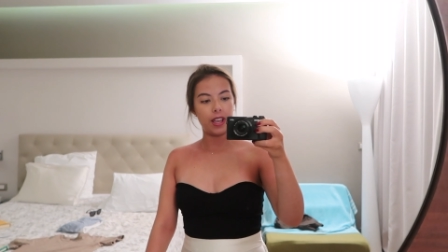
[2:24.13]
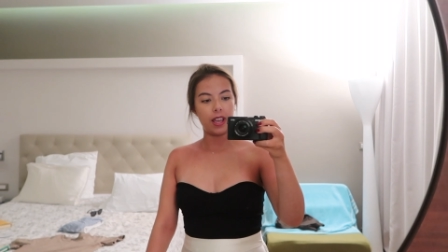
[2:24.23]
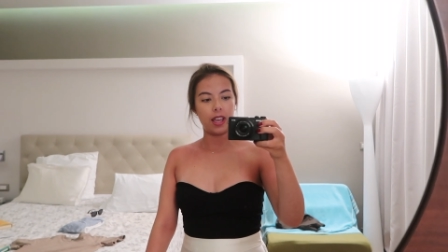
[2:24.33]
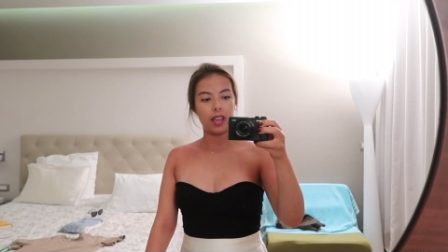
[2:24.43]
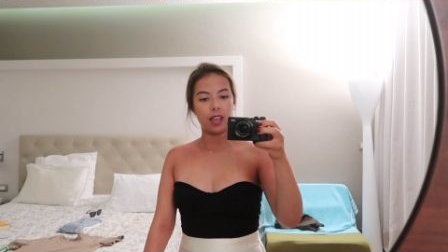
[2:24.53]

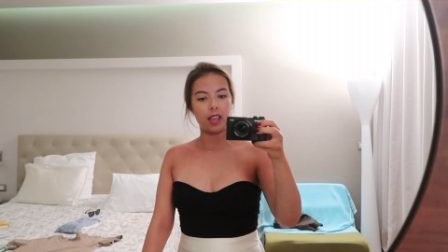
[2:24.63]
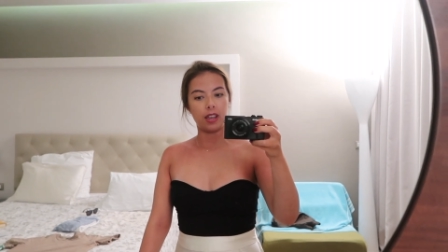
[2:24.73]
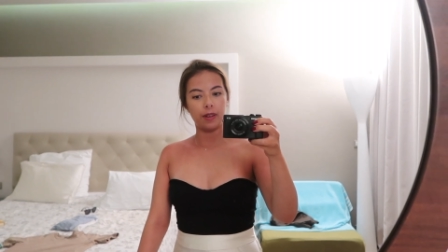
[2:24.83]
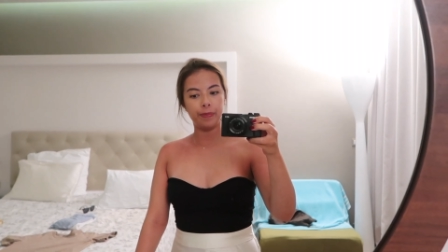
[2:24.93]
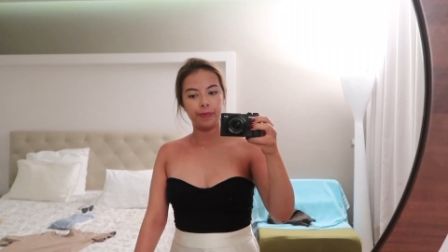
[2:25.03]

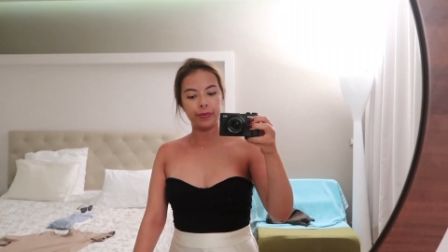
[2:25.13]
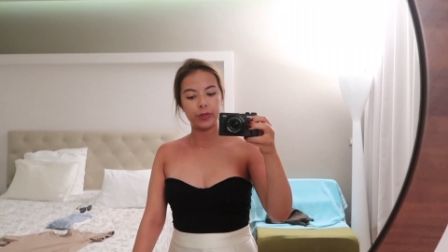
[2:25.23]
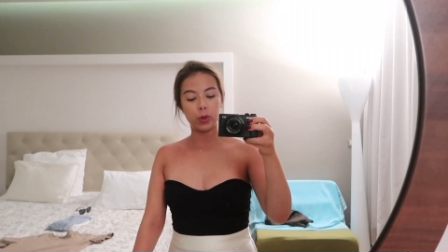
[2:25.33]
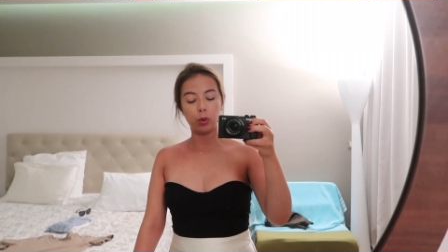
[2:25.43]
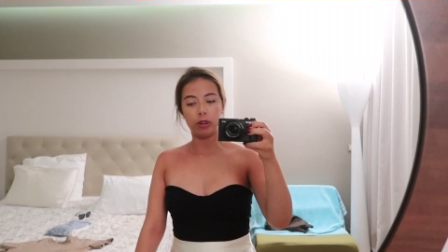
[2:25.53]
a
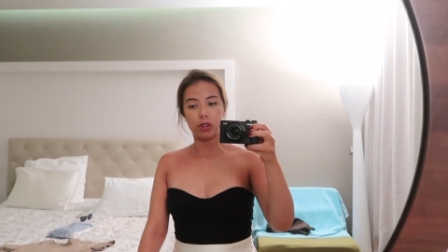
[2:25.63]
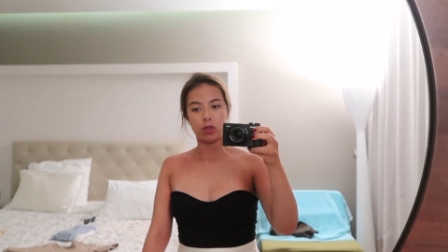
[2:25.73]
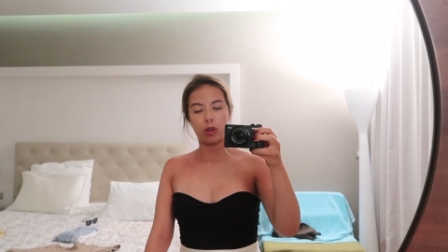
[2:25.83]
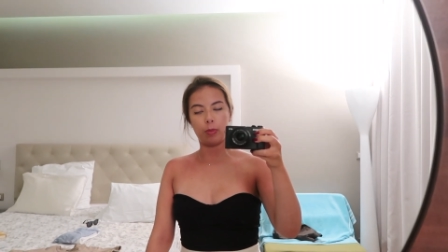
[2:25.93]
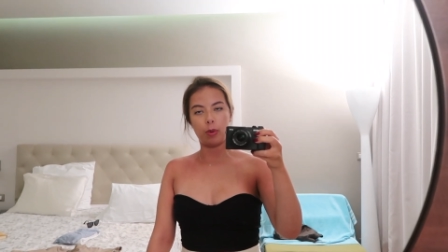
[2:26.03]
jewelry
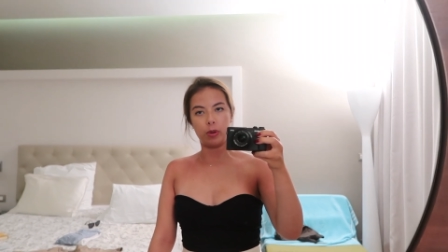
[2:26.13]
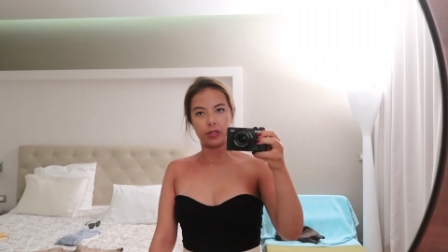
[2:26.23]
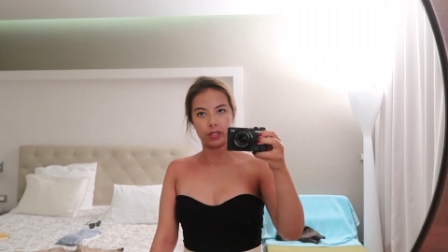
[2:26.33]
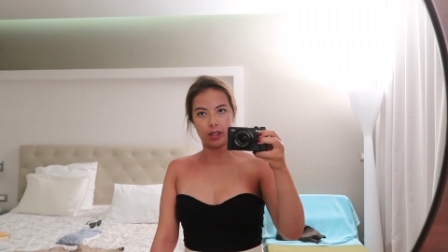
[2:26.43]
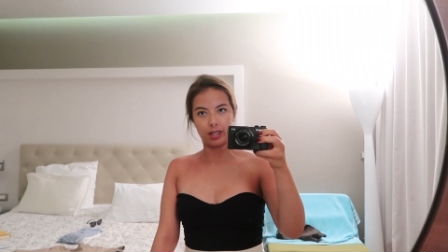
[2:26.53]
shop
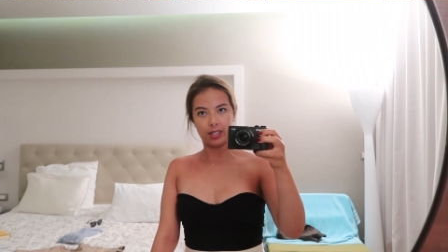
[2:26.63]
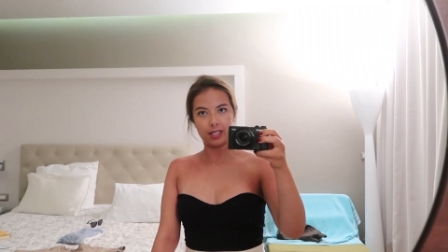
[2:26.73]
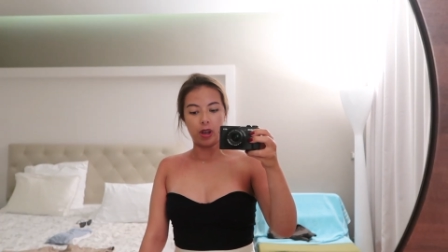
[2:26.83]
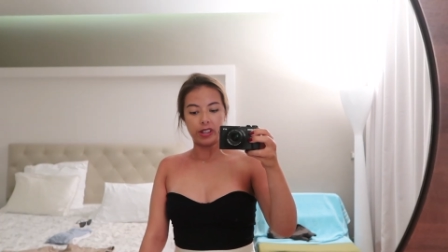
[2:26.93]
on site.